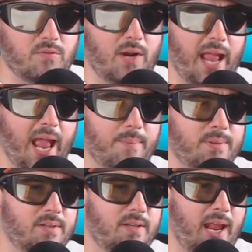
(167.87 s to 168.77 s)
of what
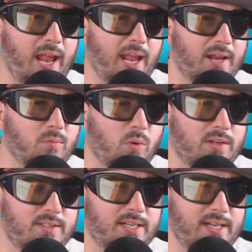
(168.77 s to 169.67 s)
happened and
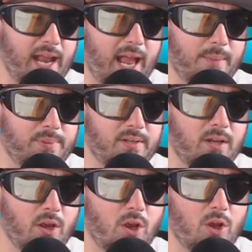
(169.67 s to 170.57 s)
what didn't happen.
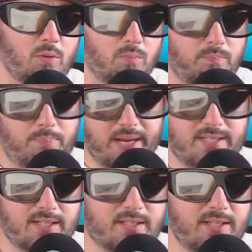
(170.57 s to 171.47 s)

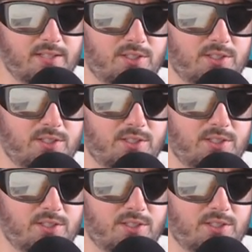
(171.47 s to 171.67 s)
Basically, the